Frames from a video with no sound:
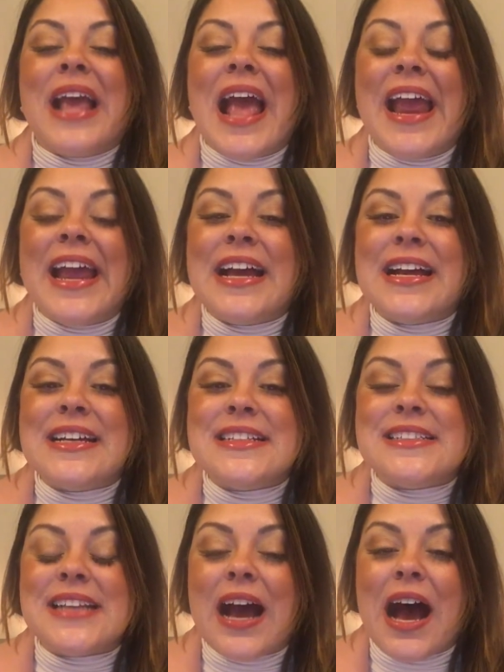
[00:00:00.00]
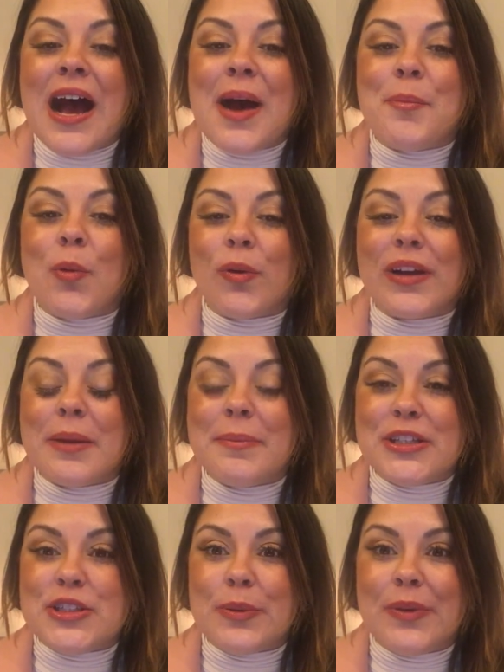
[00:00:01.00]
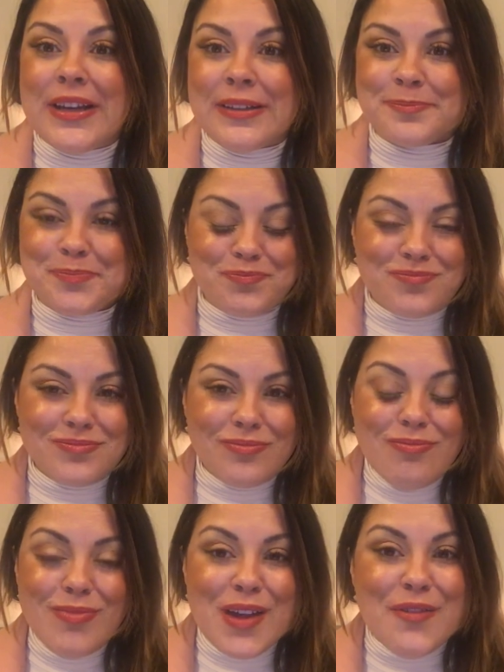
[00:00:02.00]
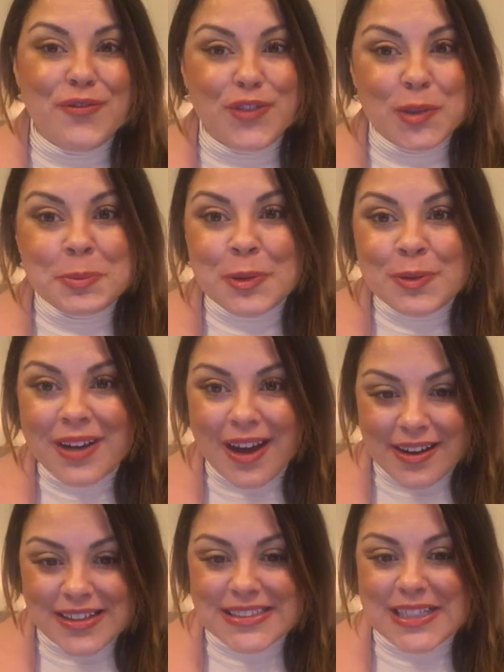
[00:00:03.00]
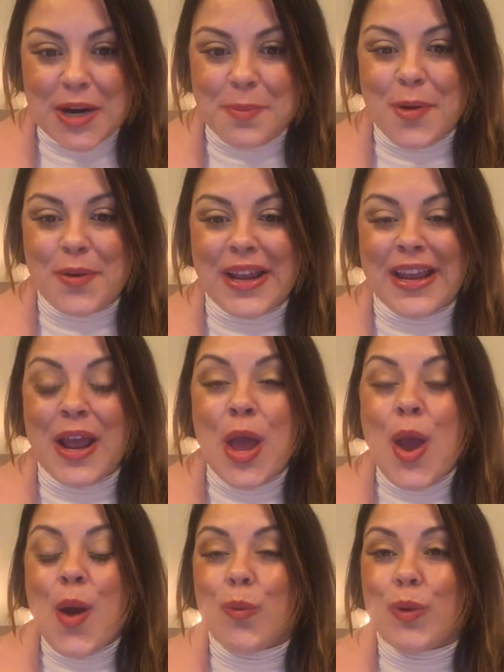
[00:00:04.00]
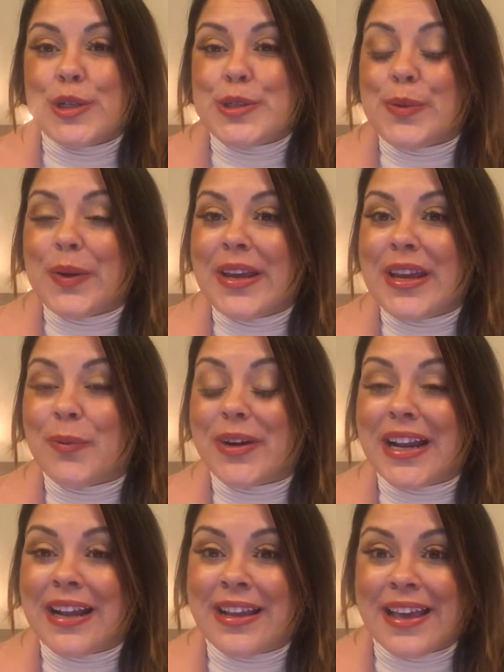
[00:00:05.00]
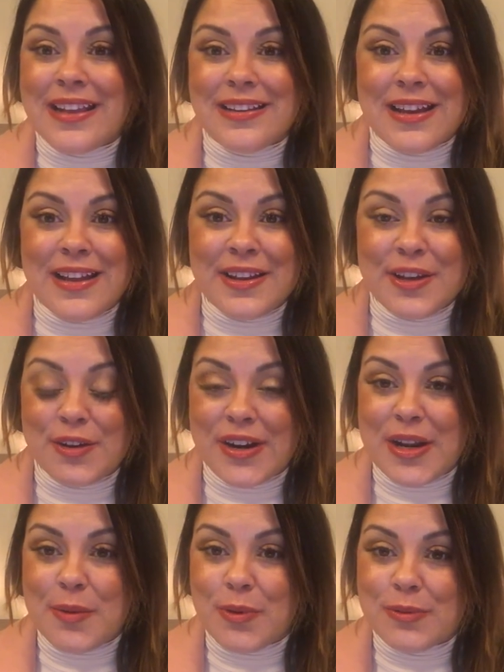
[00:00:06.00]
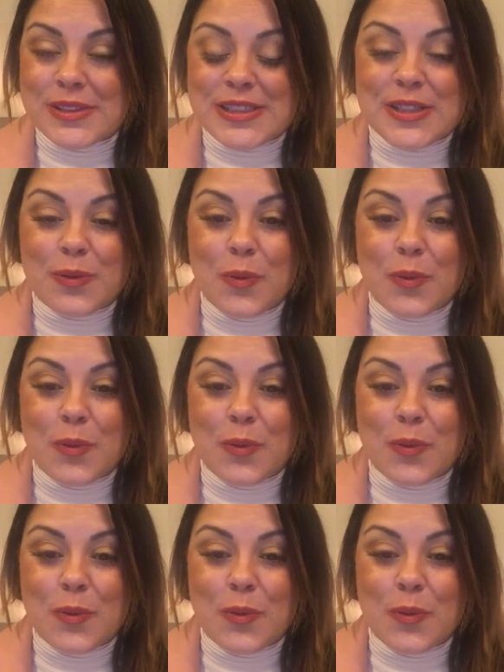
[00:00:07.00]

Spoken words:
And we're gonna be doing full moon goddess ceremony. We're gonna get nitty gritty wounds to